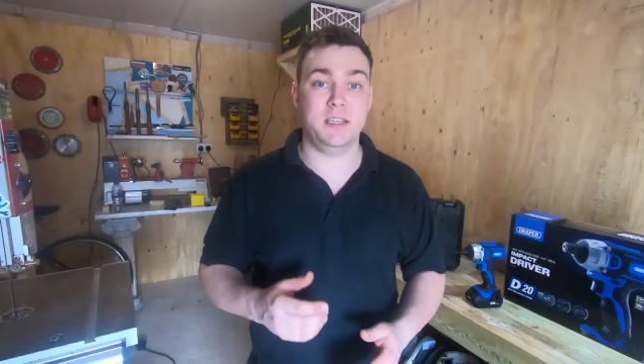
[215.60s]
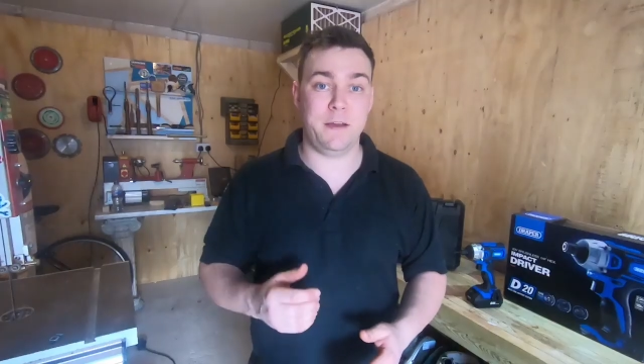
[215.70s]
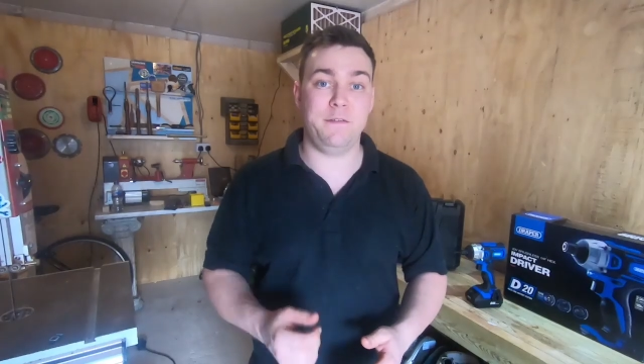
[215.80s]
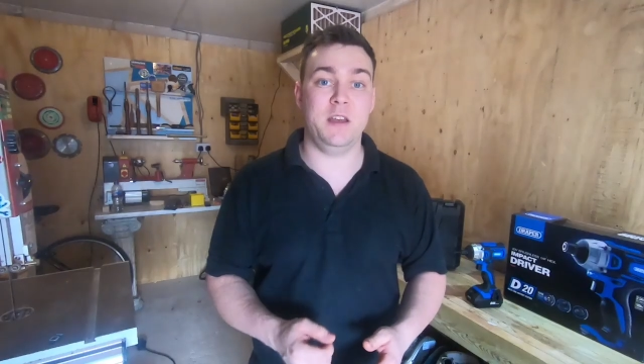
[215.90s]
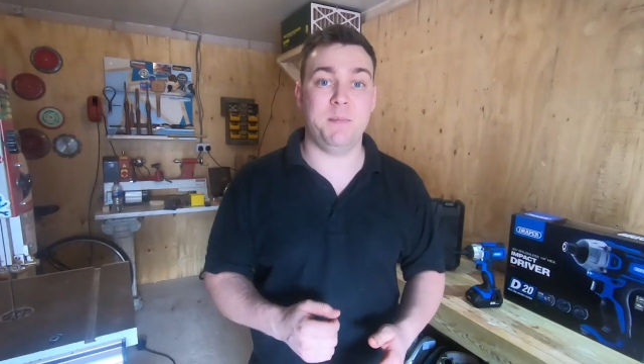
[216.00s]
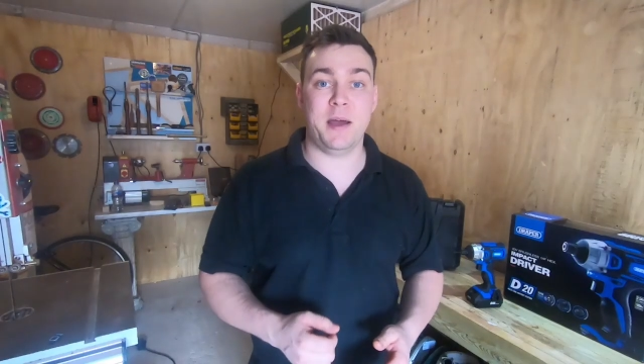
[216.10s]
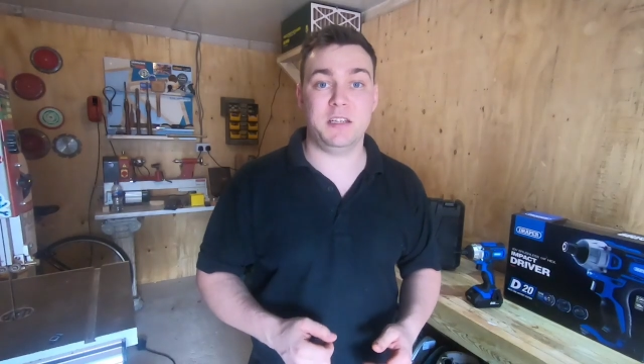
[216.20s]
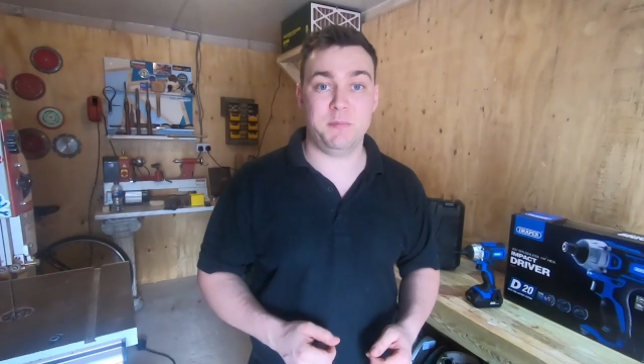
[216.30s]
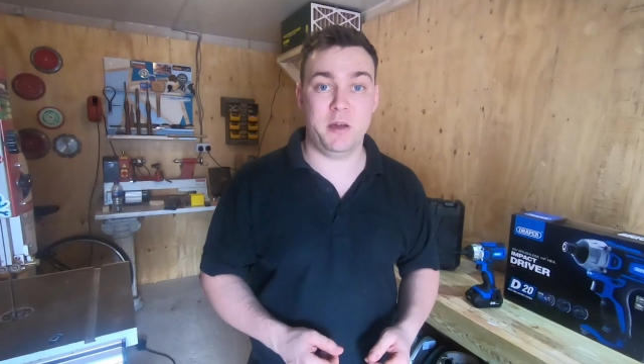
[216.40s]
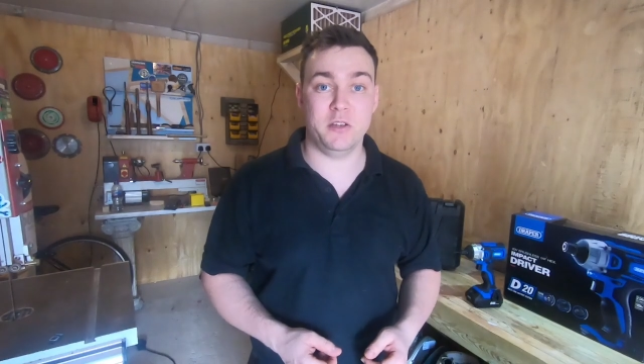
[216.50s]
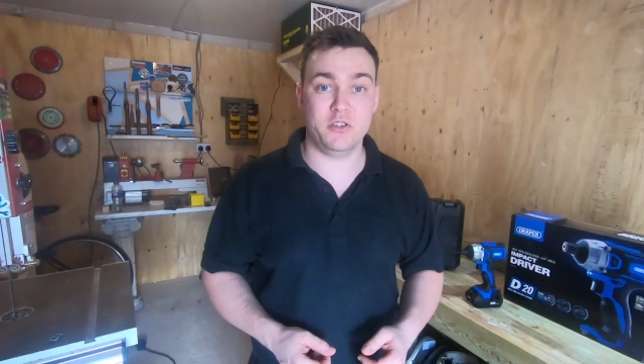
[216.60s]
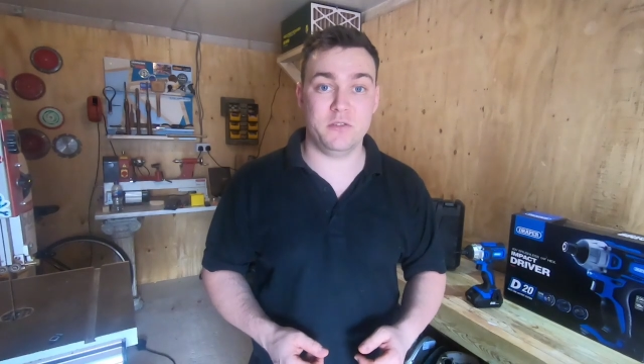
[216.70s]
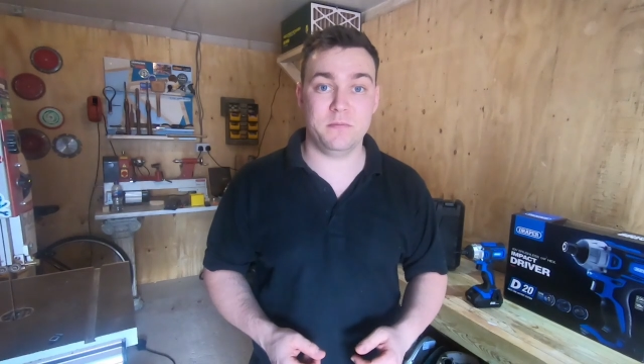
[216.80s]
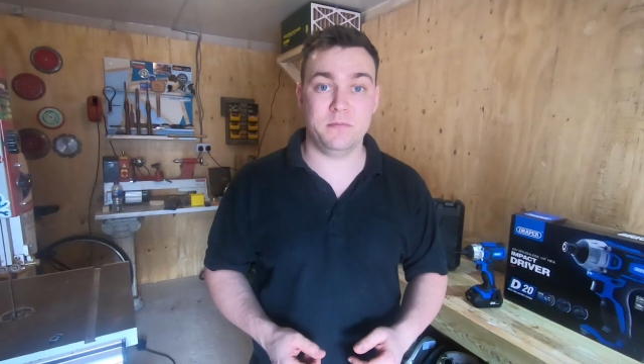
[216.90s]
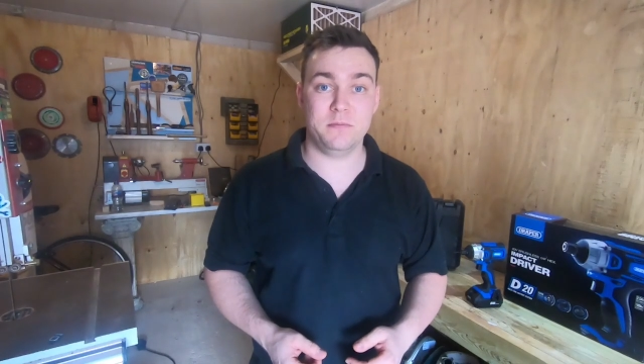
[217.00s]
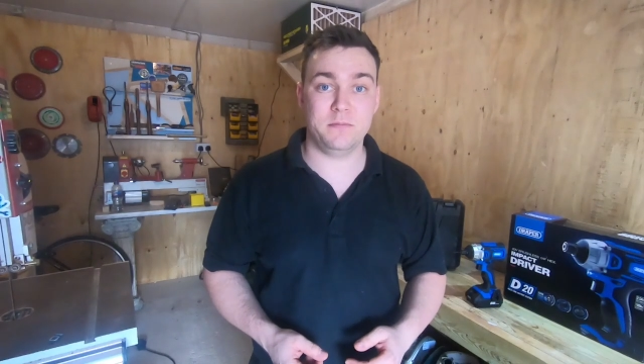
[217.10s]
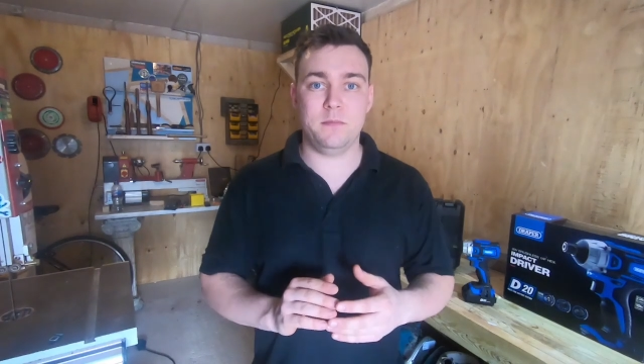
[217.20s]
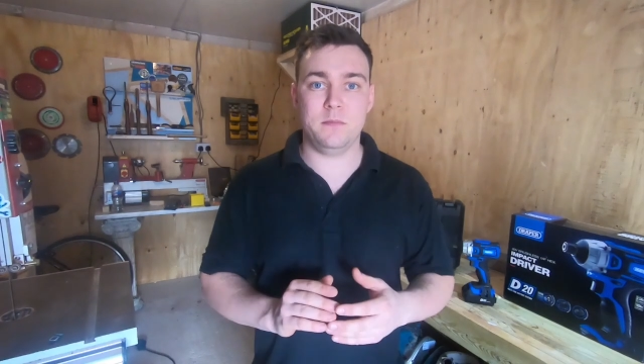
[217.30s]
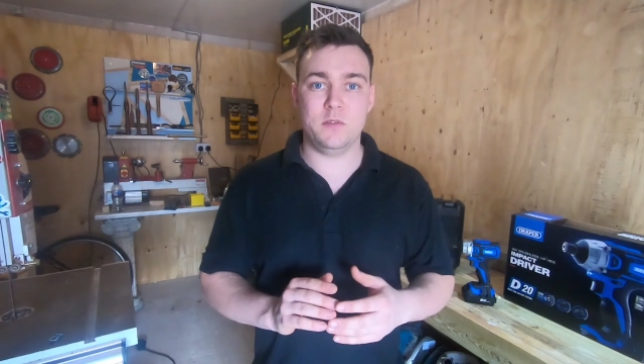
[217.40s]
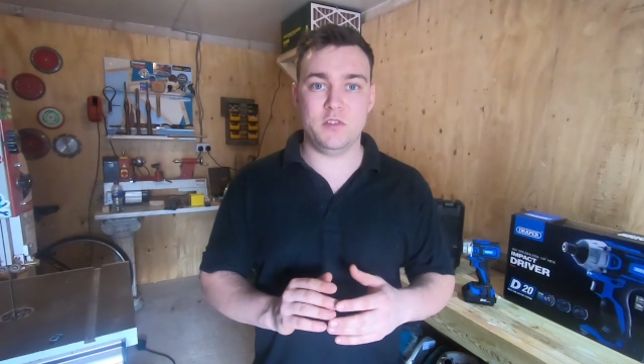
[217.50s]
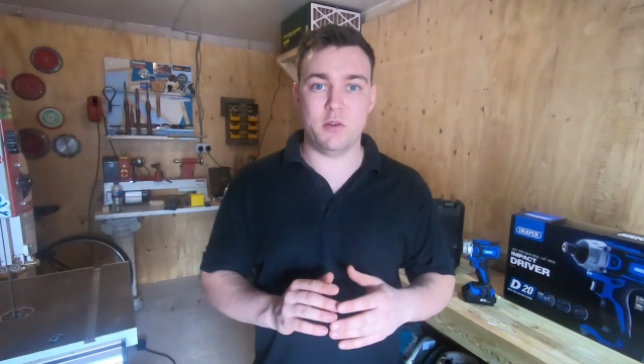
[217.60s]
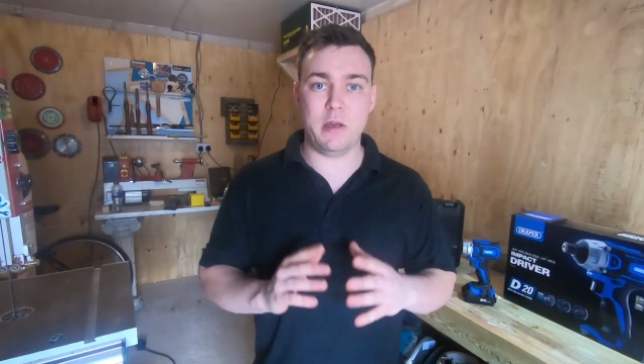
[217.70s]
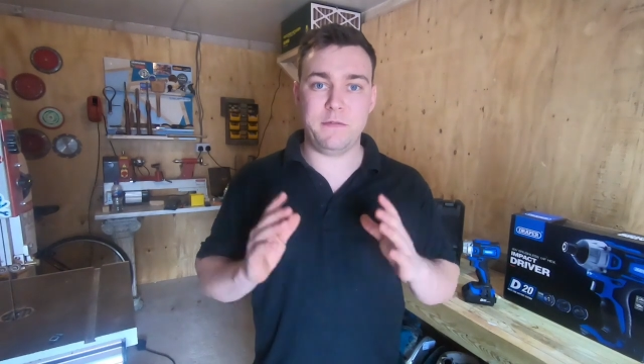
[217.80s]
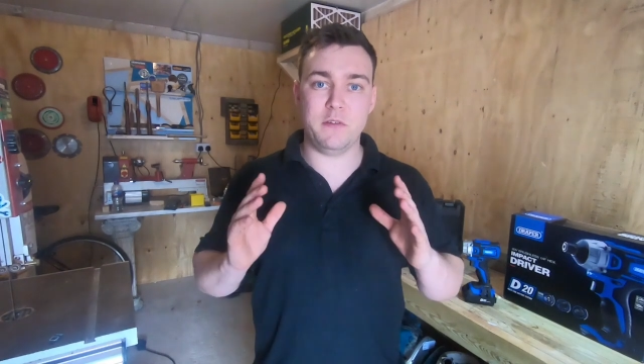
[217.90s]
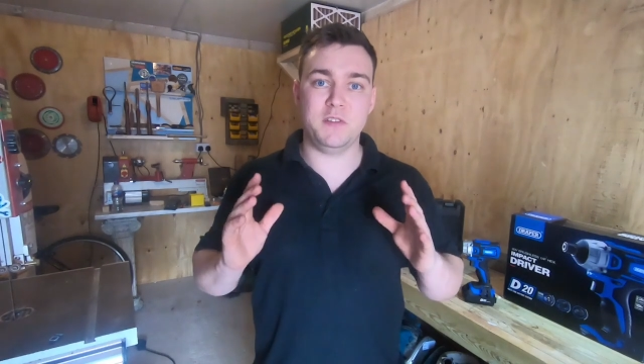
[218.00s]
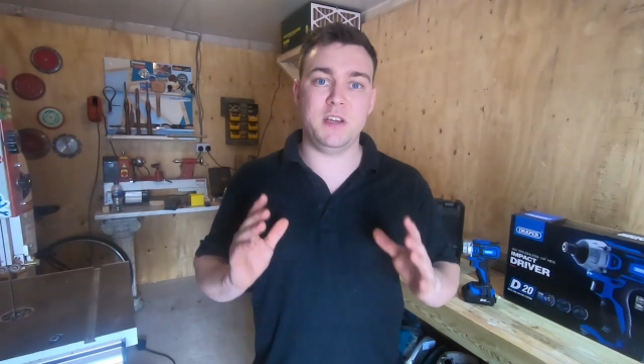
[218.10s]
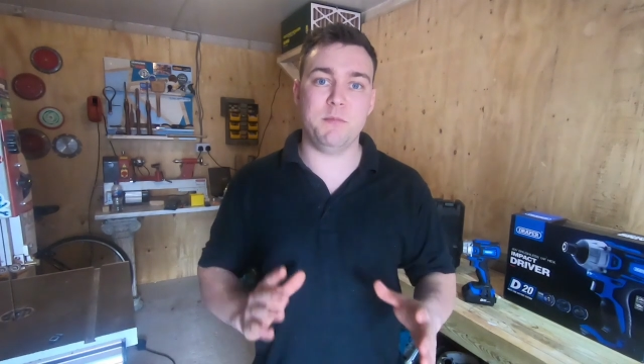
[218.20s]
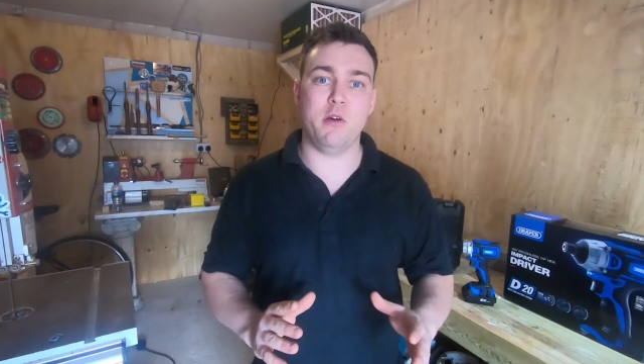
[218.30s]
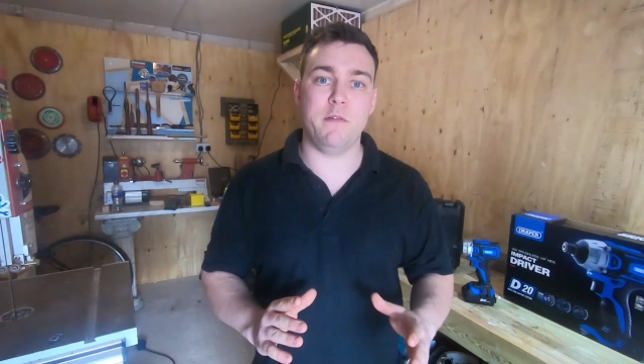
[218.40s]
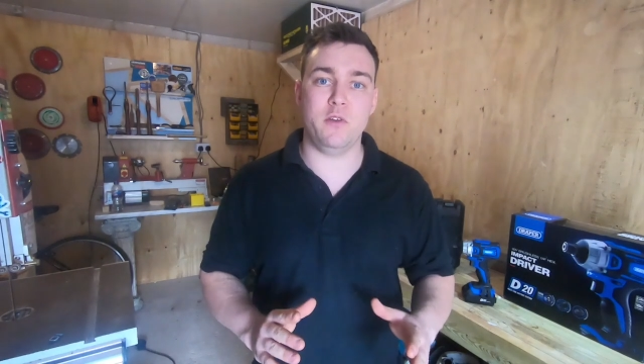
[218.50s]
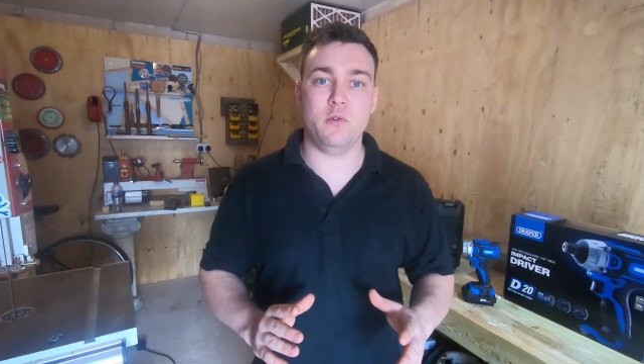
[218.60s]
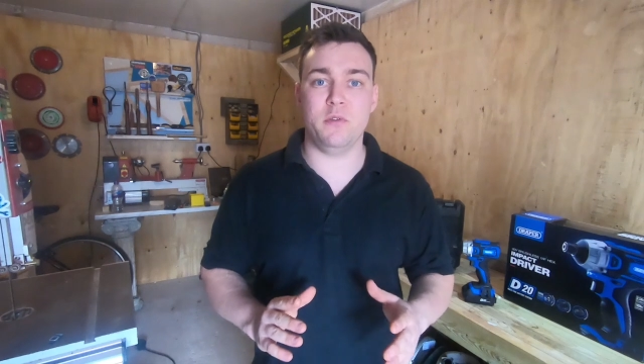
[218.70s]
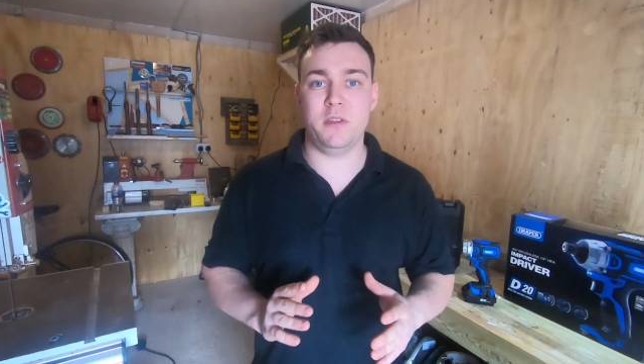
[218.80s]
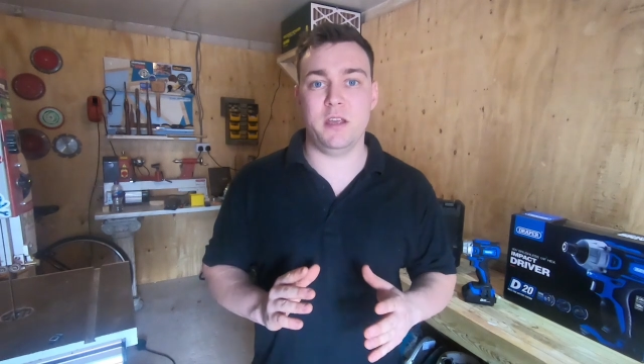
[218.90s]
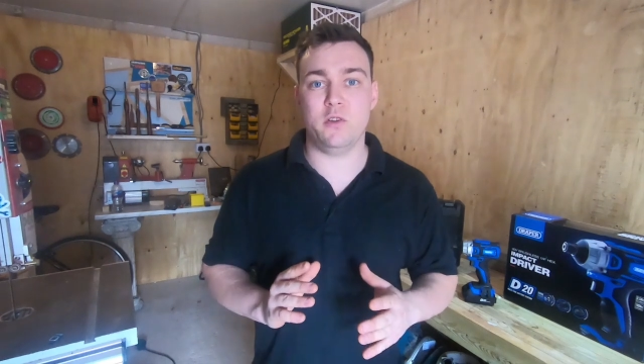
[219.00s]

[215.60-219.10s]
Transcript: definitely packs a punch. So if you've seen my review on the